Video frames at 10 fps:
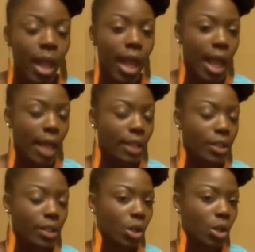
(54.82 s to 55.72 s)
And
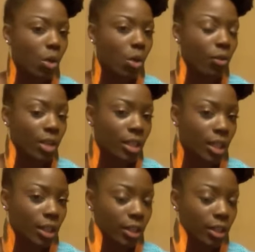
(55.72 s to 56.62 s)
so for this
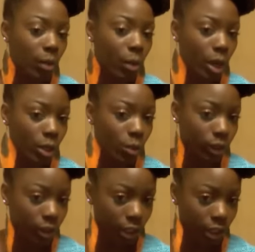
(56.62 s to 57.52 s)
hairstyle, what you will
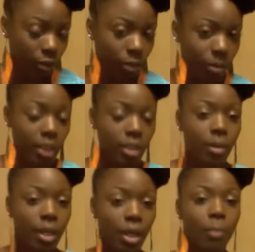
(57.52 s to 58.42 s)
need will be some
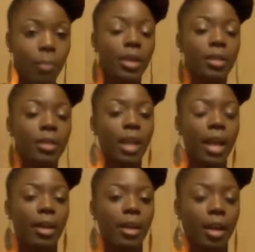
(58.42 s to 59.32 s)
hairpins
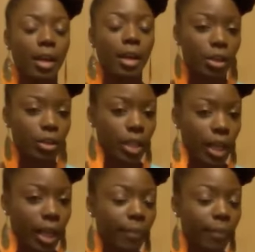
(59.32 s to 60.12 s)
and a hair tie.